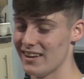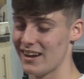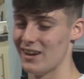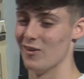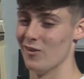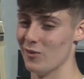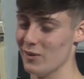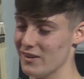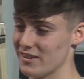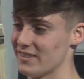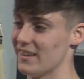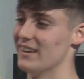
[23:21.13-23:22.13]
like, I remember when I
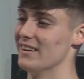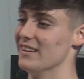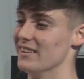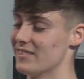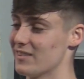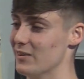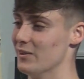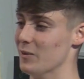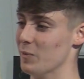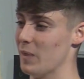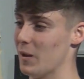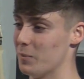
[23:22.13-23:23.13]
was starting in
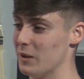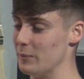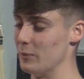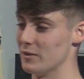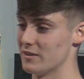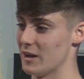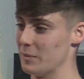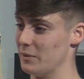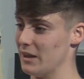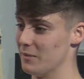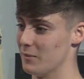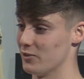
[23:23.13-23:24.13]
school, people would start
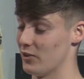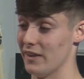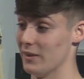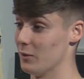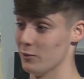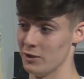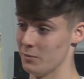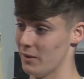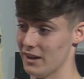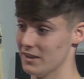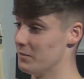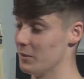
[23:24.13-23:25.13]
playing my, and they were really
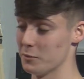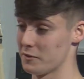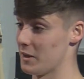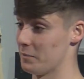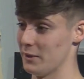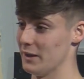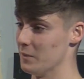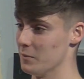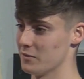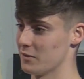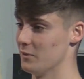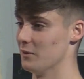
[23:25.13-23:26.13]
bad. People started playing them
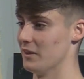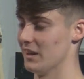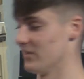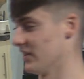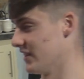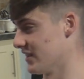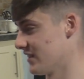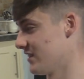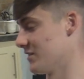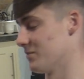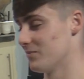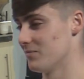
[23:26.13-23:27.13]
in school, and I'd be like,
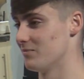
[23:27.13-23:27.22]
oh,